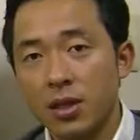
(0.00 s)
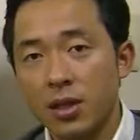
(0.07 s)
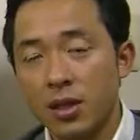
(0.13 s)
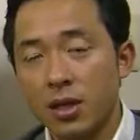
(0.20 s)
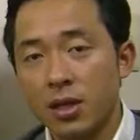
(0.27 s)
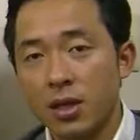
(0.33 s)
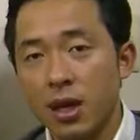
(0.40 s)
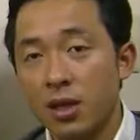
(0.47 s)

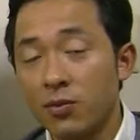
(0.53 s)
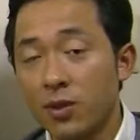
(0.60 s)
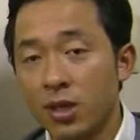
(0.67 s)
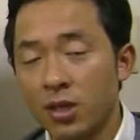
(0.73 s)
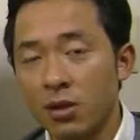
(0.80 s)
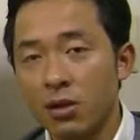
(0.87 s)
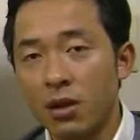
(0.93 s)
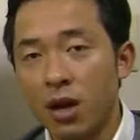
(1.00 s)
the
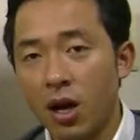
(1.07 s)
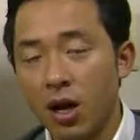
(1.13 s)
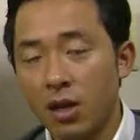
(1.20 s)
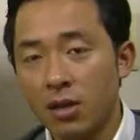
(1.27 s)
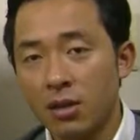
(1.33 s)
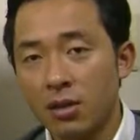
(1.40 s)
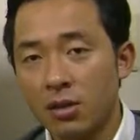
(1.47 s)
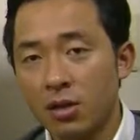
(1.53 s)
acquisition
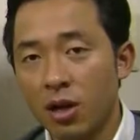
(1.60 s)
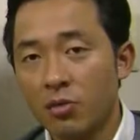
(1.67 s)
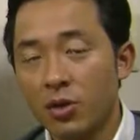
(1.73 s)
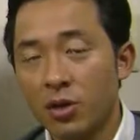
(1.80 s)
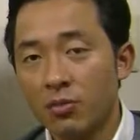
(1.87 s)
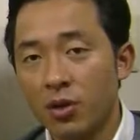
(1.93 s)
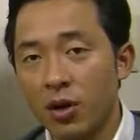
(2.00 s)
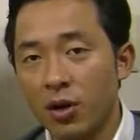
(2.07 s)
cost of
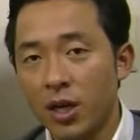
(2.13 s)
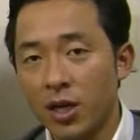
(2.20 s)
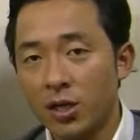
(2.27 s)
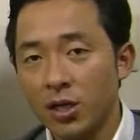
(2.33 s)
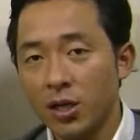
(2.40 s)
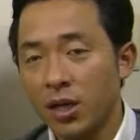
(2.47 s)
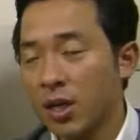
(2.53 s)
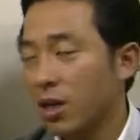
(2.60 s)
the
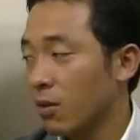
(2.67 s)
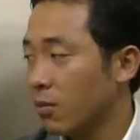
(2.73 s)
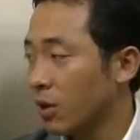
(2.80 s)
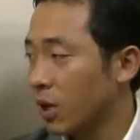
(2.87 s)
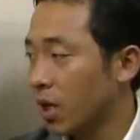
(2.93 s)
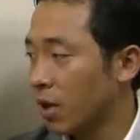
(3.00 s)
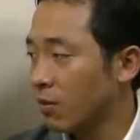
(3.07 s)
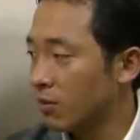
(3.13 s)
product
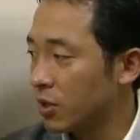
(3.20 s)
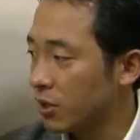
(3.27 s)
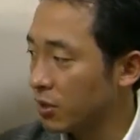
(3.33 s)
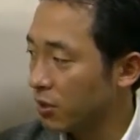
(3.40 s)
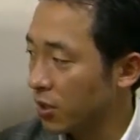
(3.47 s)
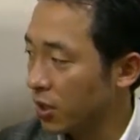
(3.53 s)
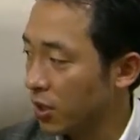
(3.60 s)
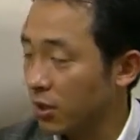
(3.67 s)
become
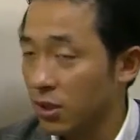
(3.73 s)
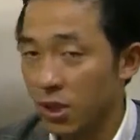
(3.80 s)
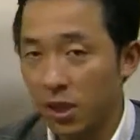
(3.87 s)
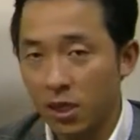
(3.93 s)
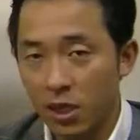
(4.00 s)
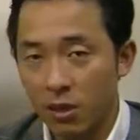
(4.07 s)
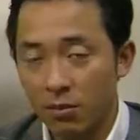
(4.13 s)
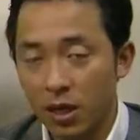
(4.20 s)
miscellaneous
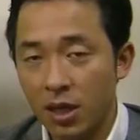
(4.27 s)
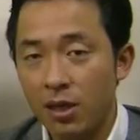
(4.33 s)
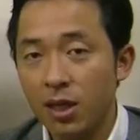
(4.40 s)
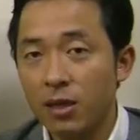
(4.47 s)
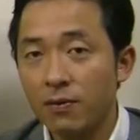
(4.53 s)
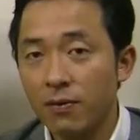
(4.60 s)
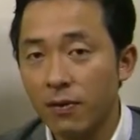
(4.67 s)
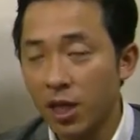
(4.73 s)
income. And
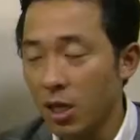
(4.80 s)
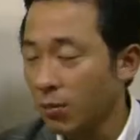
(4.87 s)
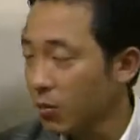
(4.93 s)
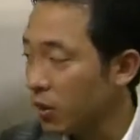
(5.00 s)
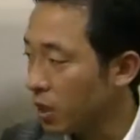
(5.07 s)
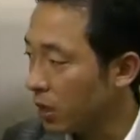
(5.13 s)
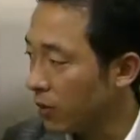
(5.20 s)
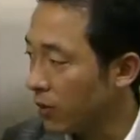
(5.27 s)

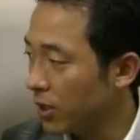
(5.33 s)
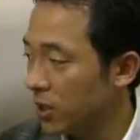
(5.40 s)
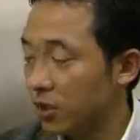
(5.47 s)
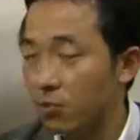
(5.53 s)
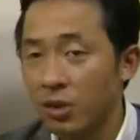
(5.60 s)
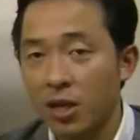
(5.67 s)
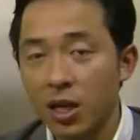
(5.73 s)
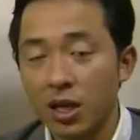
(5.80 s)
even if
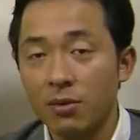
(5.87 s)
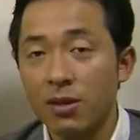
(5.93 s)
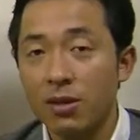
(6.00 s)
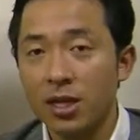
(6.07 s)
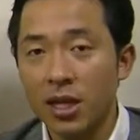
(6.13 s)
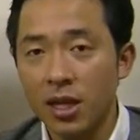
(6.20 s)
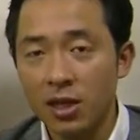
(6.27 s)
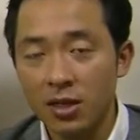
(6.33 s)
it
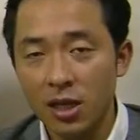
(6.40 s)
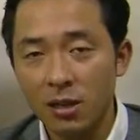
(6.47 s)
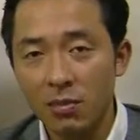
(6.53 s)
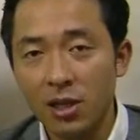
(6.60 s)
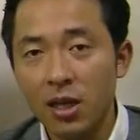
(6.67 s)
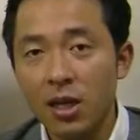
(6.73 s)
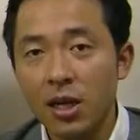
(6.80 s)
become negative,